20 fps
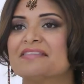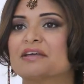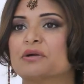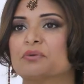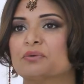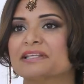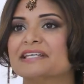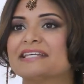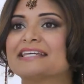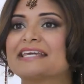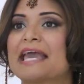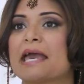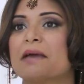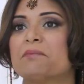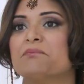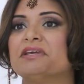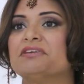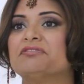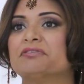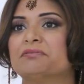that it really
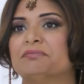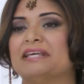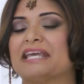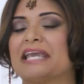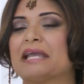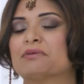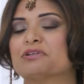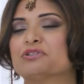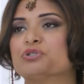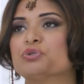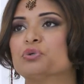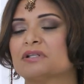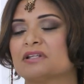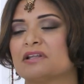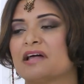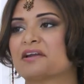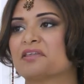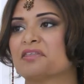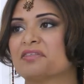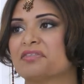kept me from being able to do a
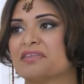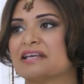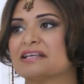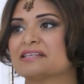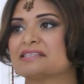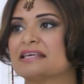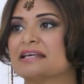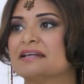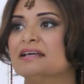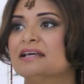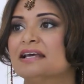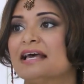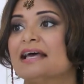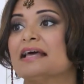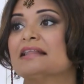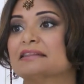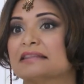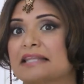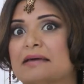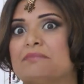lot of the things that
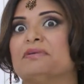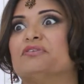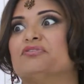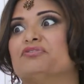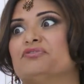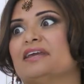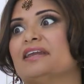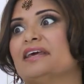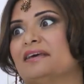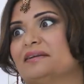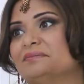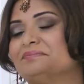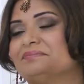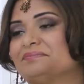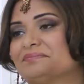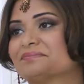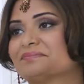let me fit in.